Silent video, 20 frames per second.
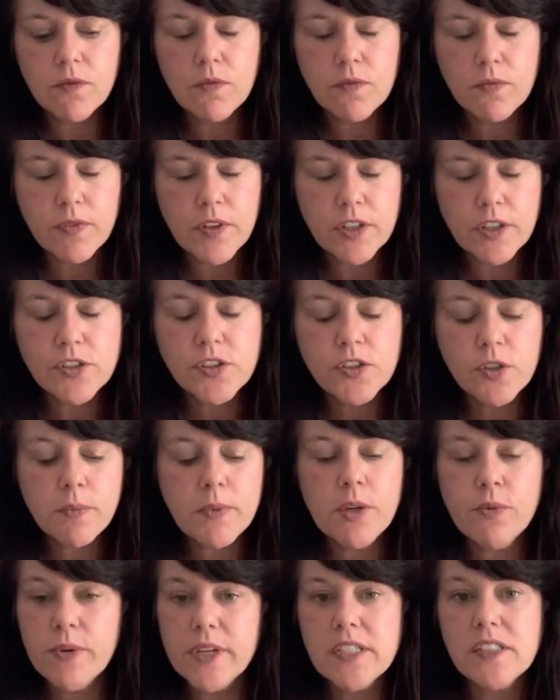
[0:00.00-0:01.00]
there's so
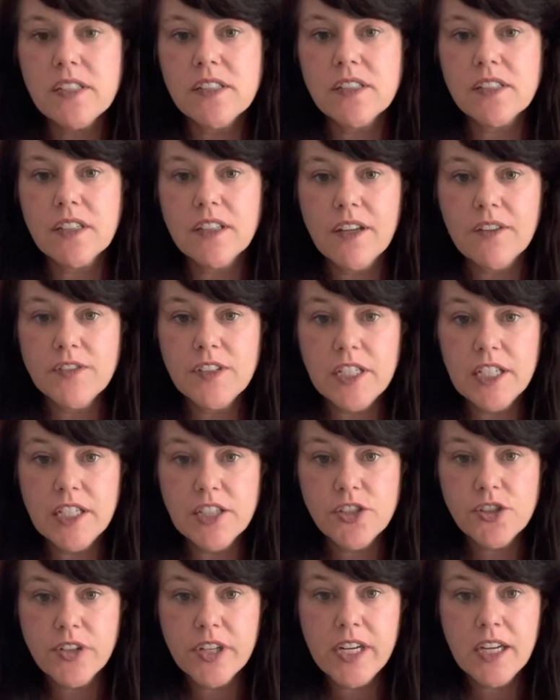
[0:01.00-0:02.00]
many reasons to love tea
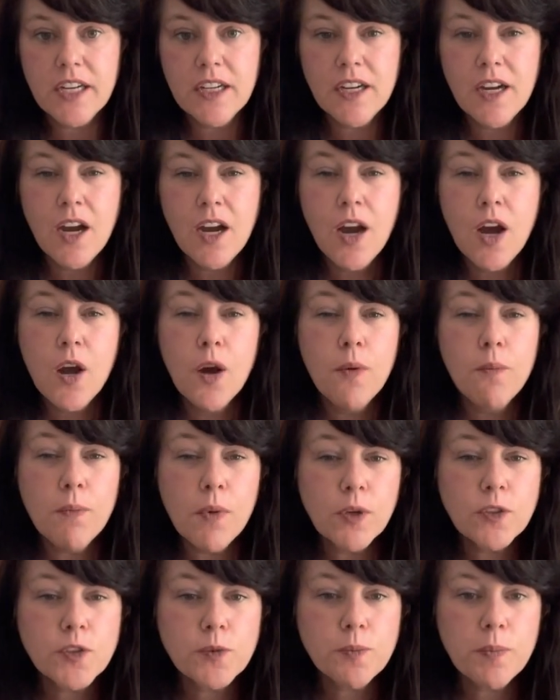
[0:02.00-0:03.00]
tree.
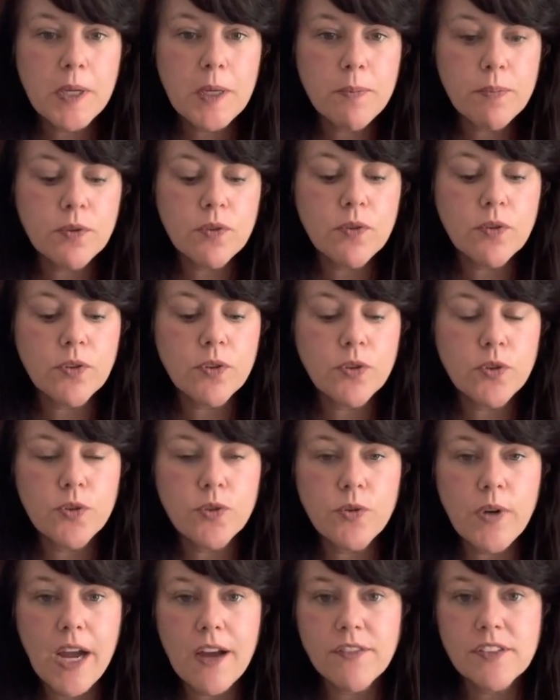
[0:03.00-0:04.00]
Most people who
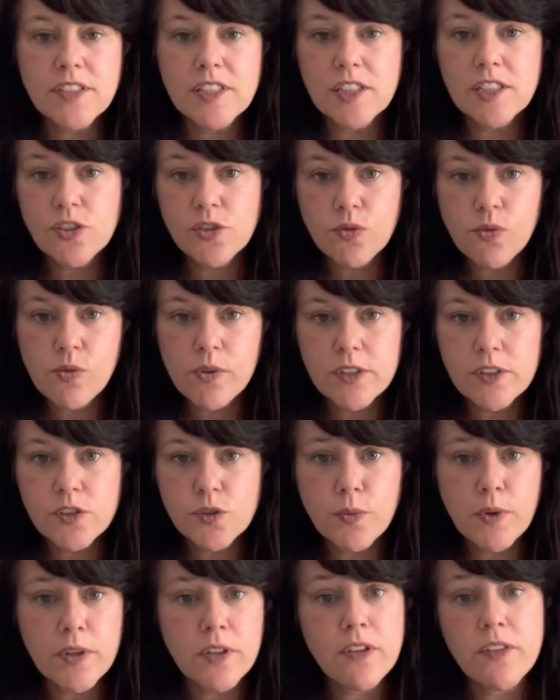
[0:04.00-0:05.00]
have essential oils,
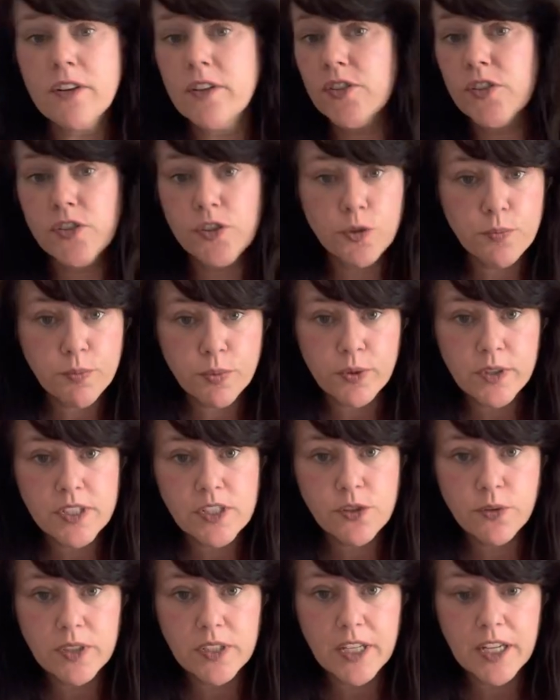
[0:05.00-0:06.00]
whether they're super
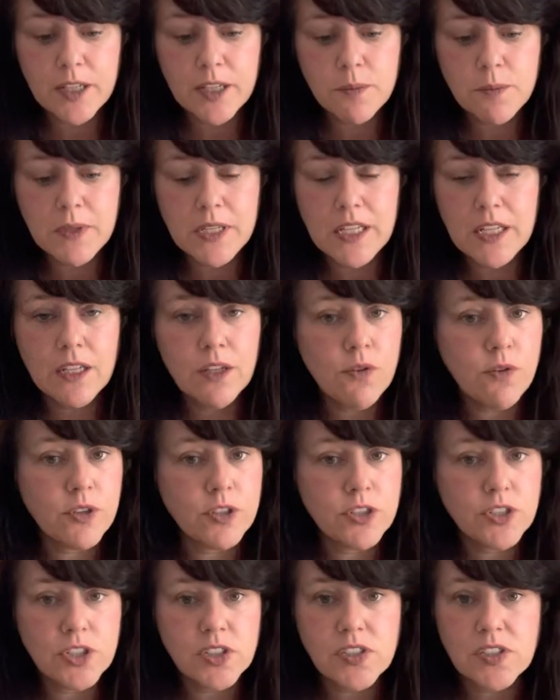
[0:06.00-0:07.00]
into it like me or
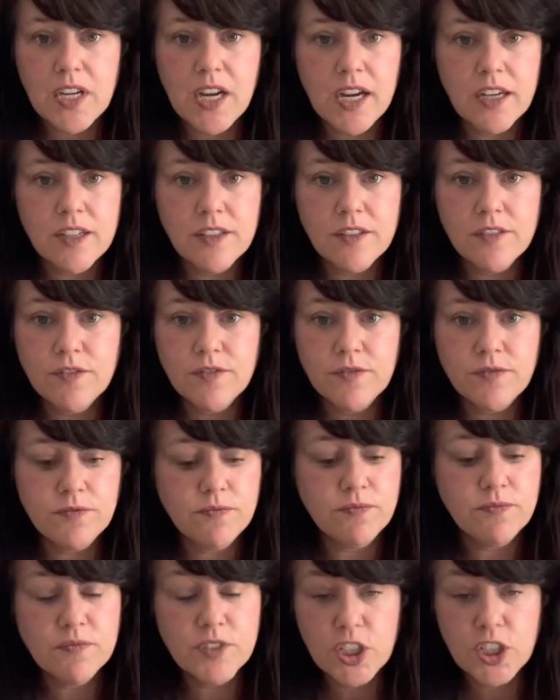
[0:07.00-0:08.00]
just kind of
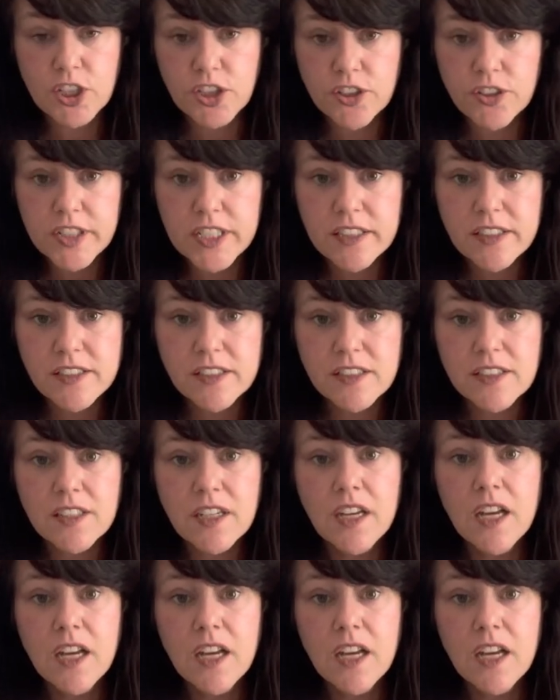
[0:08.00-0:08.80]
curious,